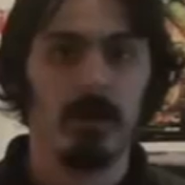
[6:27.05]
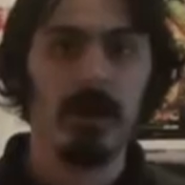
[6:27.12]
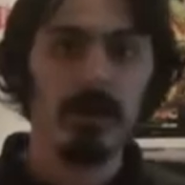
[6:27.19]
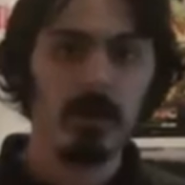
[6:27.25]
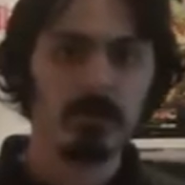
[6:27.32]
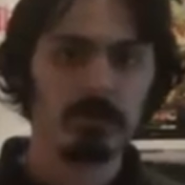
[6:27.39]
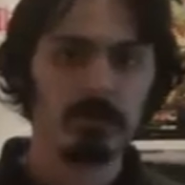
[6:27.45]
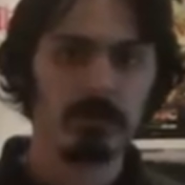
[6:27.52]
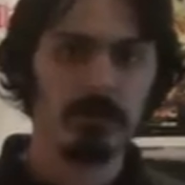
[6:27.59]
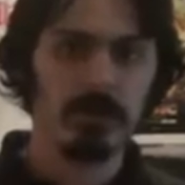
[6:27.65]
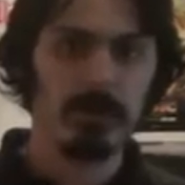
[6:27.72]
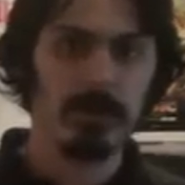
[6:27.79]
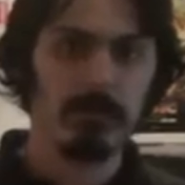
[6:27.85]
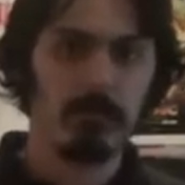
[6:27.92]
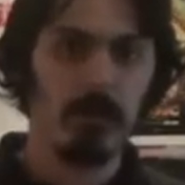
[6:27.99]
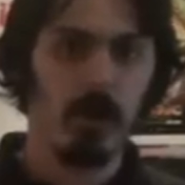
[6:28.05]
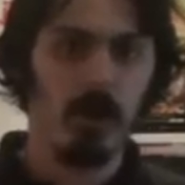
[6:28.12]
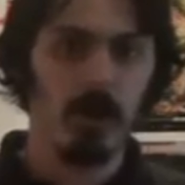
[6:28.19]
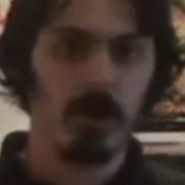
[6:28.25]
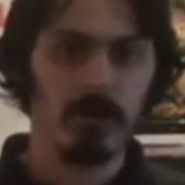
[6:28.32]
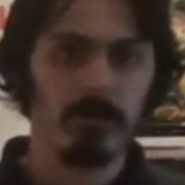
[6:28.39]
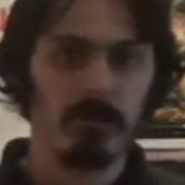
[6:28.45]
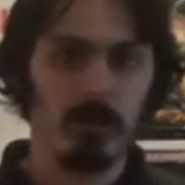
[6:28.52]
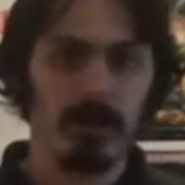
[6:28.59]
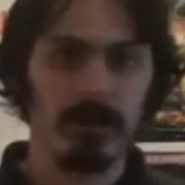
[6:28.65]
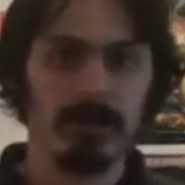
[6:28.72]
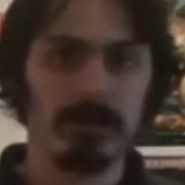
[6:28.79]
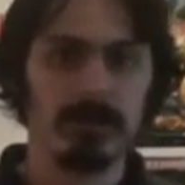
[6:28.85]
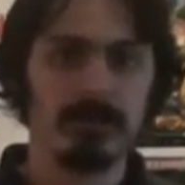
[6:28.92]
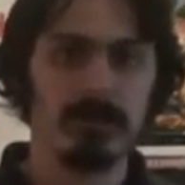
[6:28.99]
I also think part of why
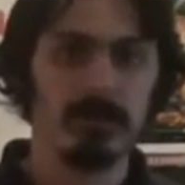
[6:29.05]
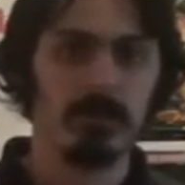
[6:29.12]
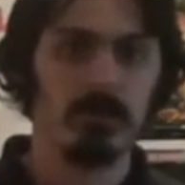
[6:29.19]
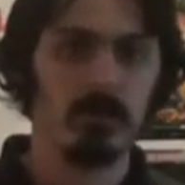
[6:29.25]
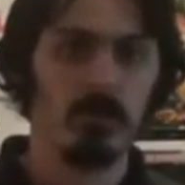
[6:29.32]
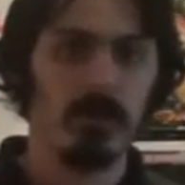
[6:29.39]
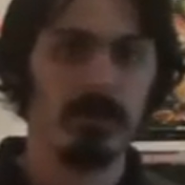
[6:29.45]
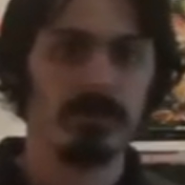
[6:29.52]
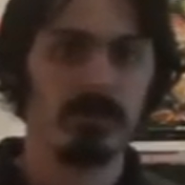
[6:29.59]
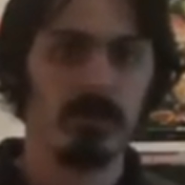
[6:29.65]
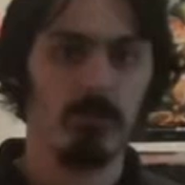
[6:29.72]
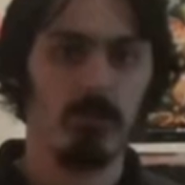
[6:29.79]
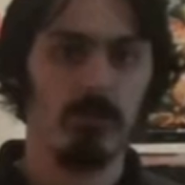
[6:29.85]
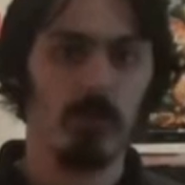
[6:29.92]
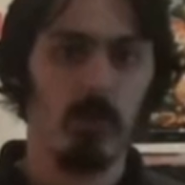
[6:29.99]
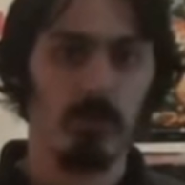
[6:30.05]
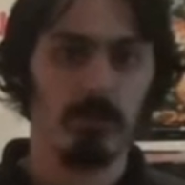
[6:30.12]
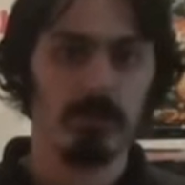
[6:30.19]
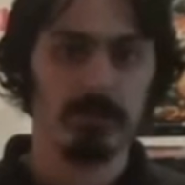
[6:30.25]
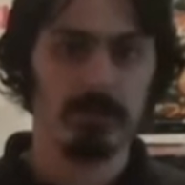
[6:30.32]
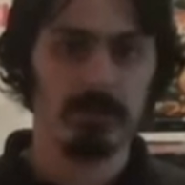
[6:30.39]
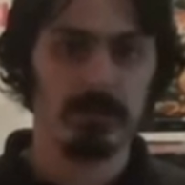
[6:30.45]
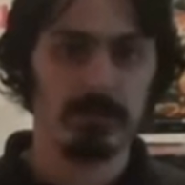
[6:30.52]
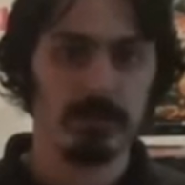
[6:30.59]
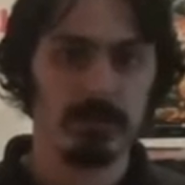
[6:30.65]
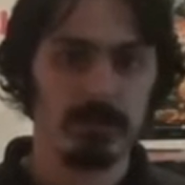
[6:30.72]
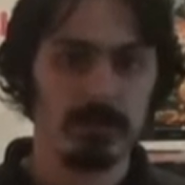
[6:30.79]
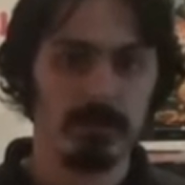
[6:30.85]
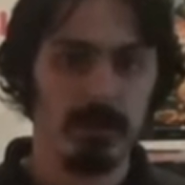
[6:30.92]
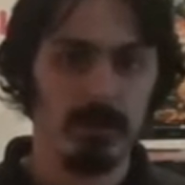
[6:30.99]
it didn't resonate with audiences at
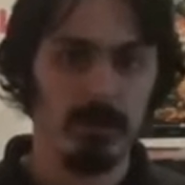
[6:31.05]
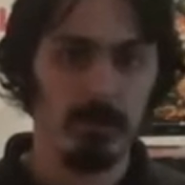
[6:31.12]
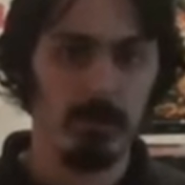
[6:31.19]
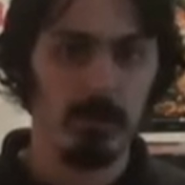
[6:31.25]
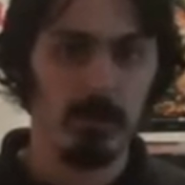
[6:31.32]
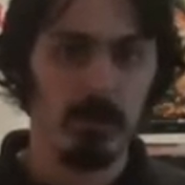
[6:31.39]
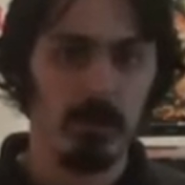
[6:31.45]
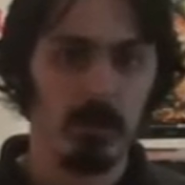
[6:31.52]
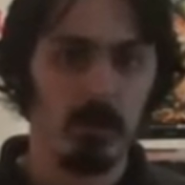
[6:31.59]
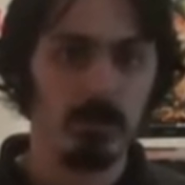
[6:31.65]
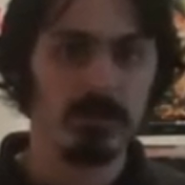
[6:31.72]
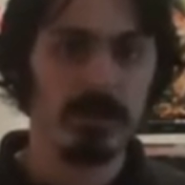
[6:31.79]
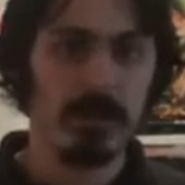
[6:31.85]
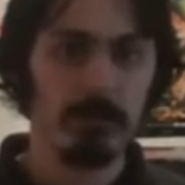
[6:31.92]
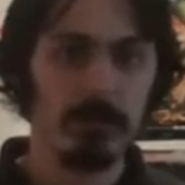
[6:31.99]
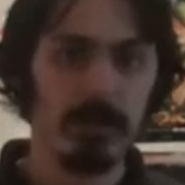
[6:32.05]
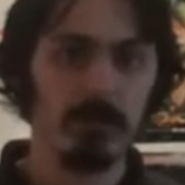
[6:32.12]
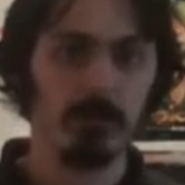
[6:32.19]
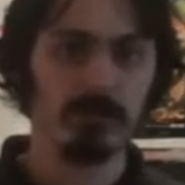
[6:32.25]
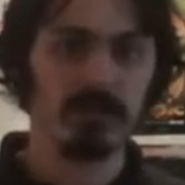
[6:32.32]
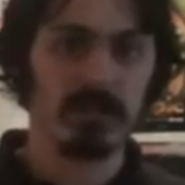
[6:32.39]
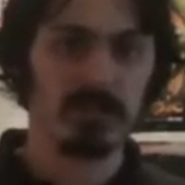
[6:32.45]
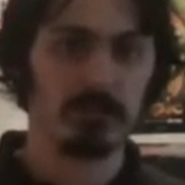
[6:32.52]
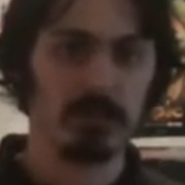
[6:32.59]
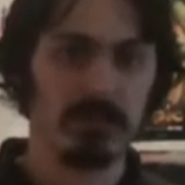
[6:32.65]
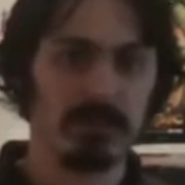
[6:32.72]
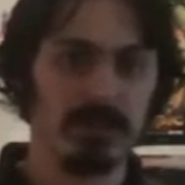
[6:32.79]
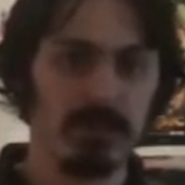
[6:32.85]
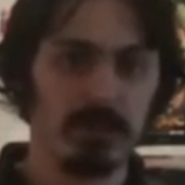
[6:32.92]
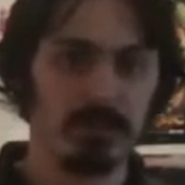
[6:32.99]
the time was that people's
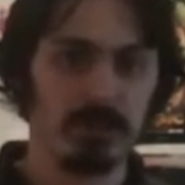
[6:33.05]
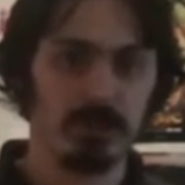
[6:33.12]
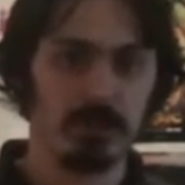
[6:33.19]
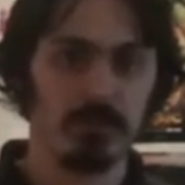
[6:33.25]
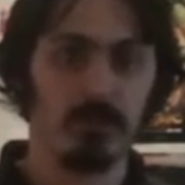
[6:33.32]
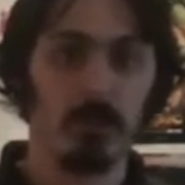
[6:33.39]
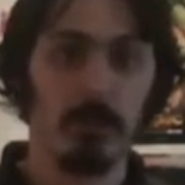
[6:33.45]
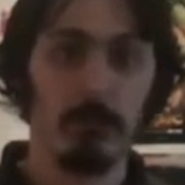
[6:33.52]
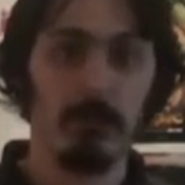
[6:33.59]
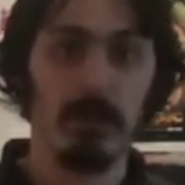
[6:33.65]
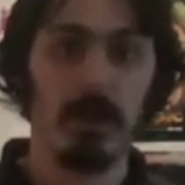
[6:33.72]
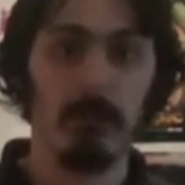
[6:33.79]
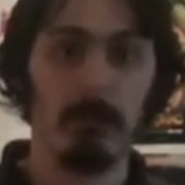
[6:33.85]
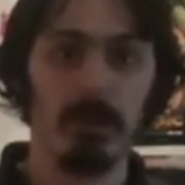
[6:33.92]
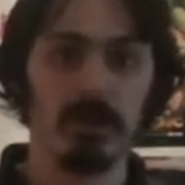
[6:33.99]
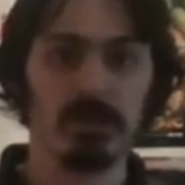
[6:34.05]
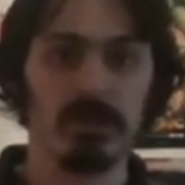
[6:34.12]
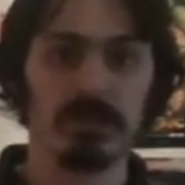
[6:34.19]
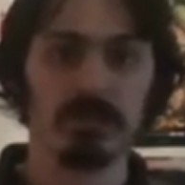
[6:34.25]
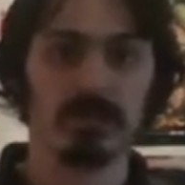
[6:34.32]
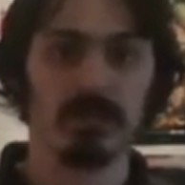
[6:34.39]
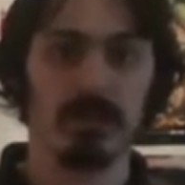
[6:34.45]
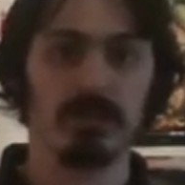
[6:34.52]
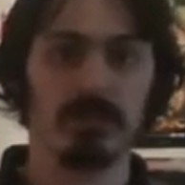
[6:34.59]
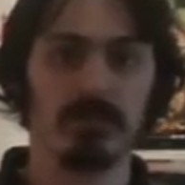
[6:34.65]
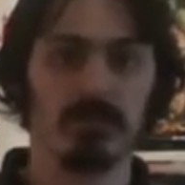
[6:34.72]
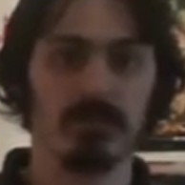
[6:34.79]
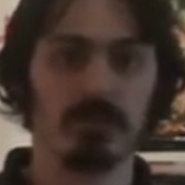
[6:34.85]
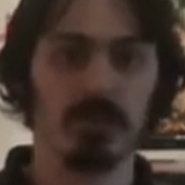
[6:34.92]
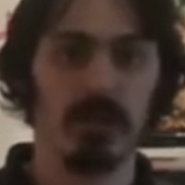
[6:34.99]
expectations for a big-budget science
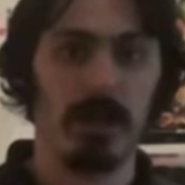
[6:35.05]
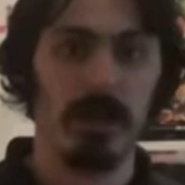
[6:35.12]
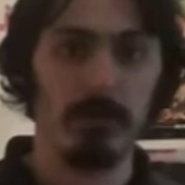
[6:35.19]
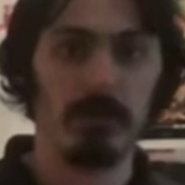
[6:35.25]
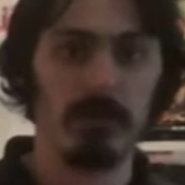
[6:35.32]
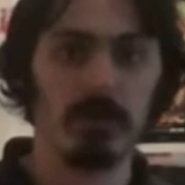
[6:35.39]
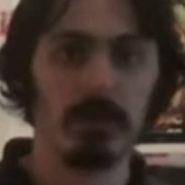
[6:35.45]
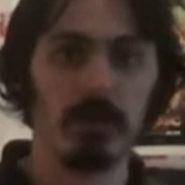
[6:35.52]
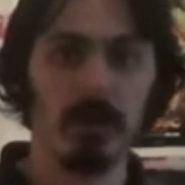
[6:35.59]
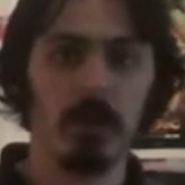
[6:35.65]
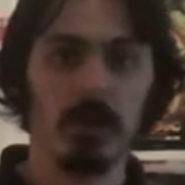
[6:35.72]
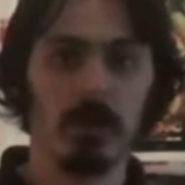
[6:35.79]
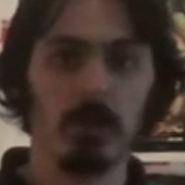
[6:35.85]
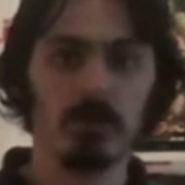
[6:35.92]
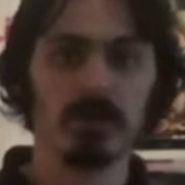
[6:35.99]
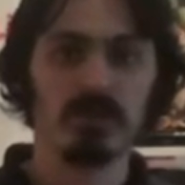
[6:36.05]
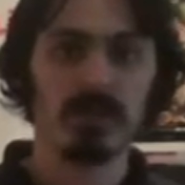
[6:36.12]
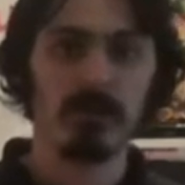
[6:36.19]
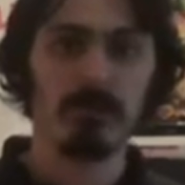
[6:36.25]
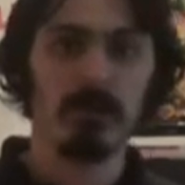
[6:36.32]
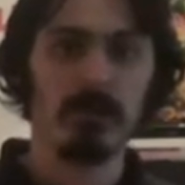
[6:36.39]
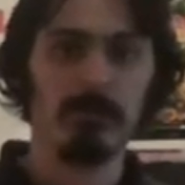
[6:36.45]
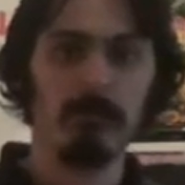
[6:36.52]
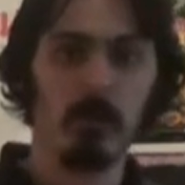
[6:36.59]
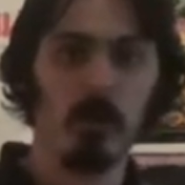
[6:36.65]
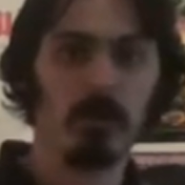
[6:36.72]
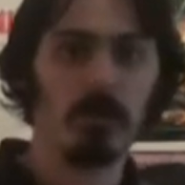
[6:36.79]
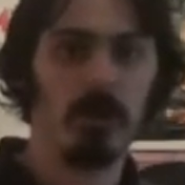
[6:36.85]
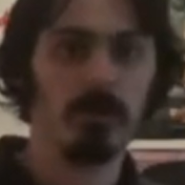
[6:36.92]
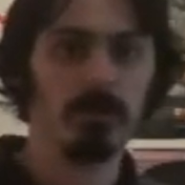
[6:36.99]
fiction epic was something more
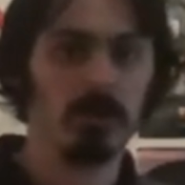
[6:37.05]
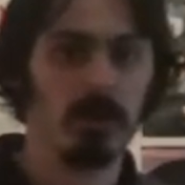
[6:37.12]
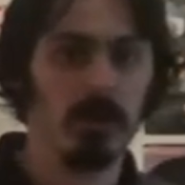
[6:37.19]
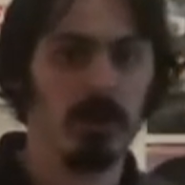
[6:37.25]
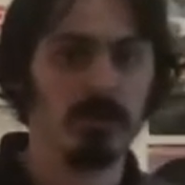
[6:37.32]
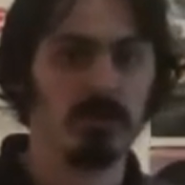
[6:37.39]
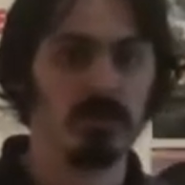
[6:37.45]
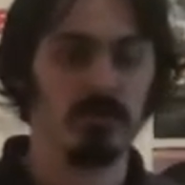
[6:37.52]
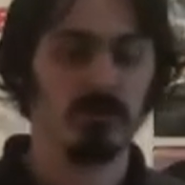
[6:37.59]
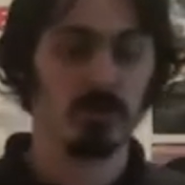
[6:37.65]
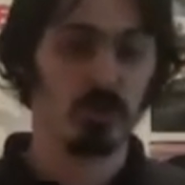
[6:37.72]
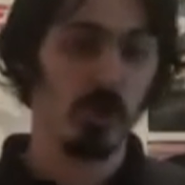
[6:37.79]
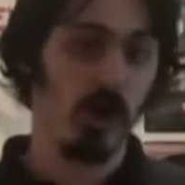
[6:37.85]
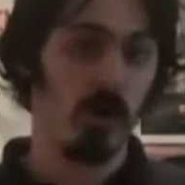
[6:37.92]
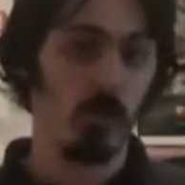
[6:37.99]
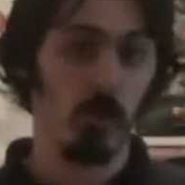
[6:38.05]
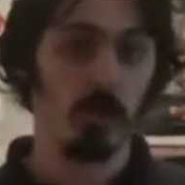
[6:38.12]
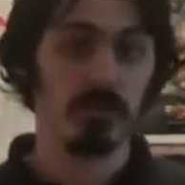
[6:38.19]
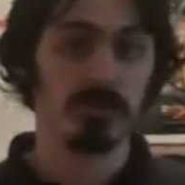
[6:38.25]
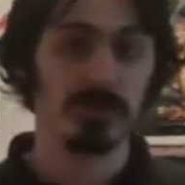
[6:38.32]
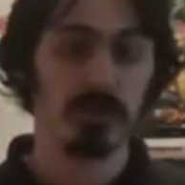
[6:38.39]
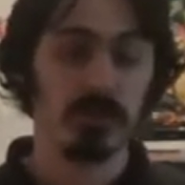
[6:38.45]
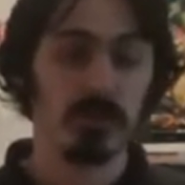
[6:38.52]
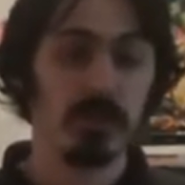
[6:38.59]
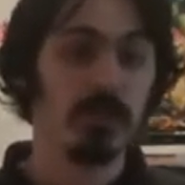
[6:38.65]
along the lines of Star Wars.